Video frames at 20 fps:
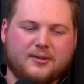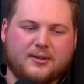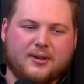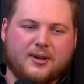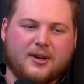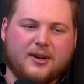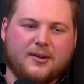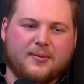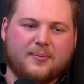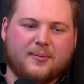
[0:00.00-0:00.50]

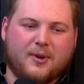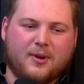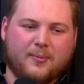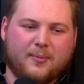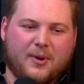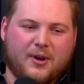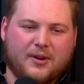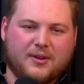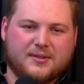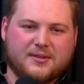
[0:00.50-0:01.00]

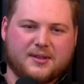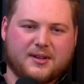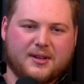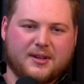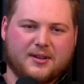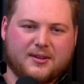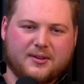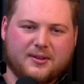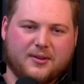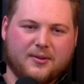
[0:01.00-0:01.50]
amongst
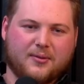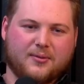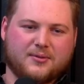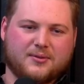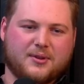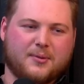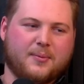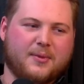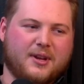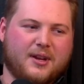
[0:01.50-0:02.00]
like, you know,
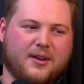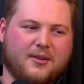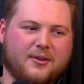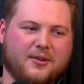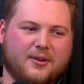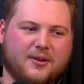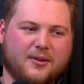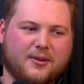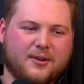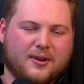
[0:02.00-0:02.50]
so many
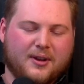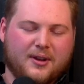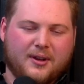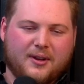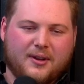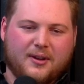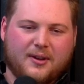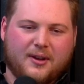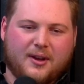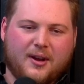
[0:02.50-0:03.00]
other
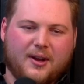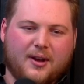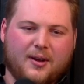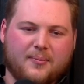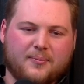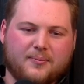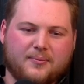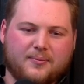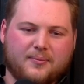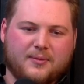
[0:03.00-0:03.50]

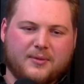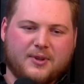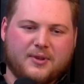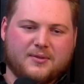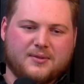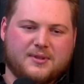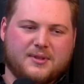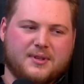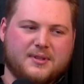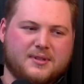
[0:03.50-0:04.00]
you know,
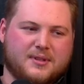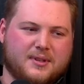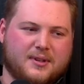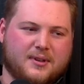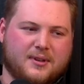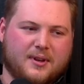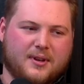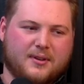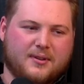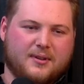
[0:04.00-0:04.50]

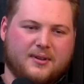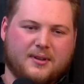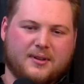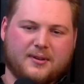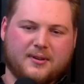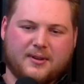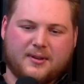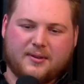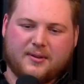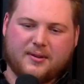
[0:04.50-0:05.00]
seasoned
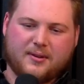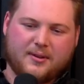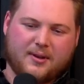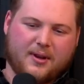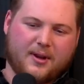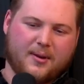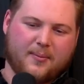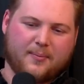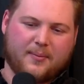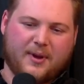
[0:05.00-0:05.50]
and
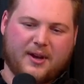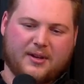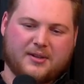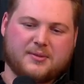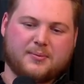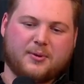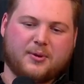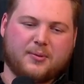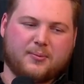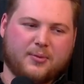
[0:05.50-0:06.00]

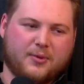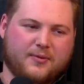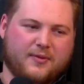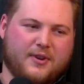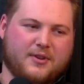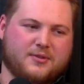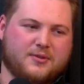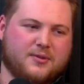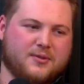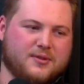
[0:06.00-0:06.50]
expert
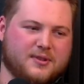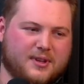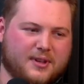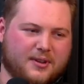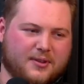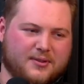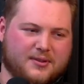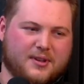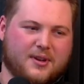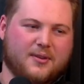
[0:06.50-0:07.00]
professionals like
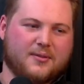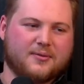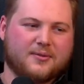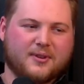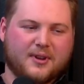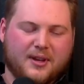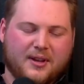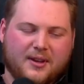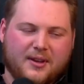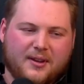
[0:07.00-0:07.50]
yourself.
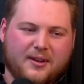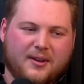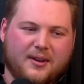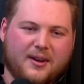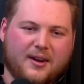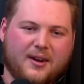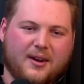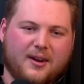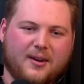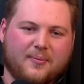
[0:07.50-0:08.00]
You
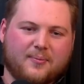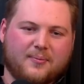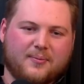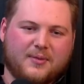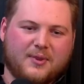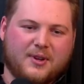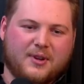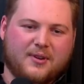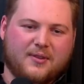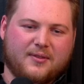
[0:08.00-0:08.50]

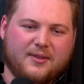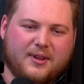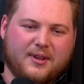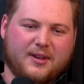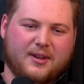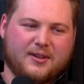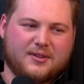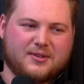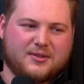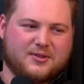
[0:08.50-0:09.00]
know, I think
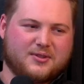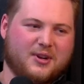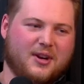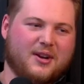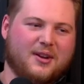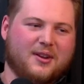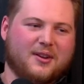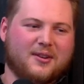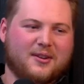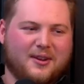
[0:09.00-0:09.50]
I just try
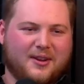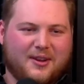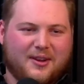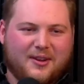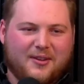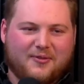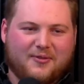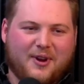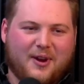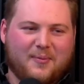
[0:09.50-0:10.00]
to
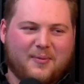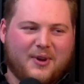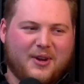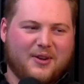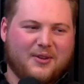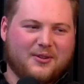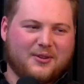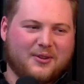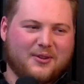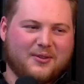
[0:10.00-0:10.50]
find my
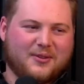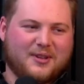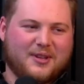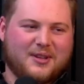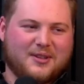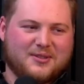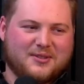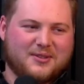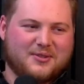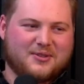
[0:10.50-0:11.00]
own little
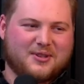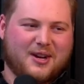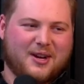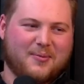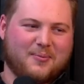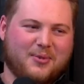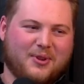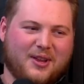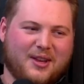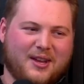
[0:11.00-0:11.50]
niche and try
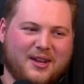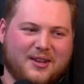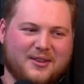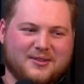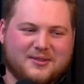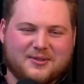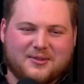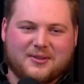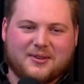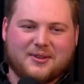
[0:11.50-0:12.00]
and play
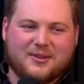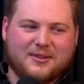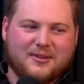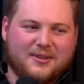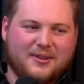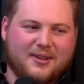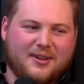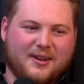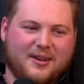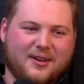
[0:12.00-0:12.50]
into it
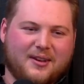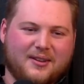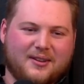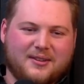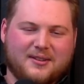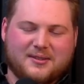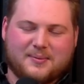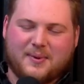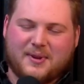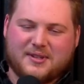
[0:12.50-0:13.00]

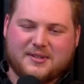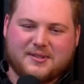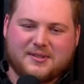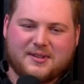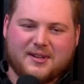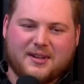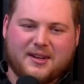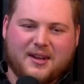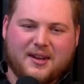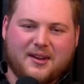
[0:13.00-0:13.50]
as best as
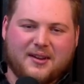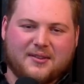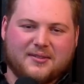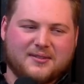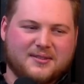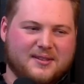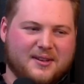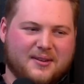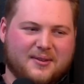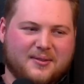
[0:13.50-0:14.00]
I can.
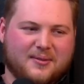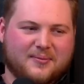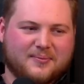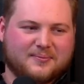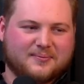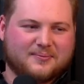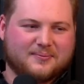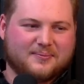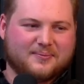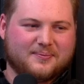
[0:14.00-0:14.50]
So
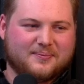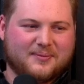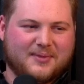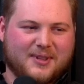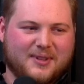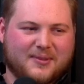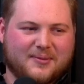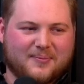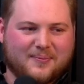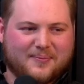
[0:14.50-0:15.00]
yeah. I hear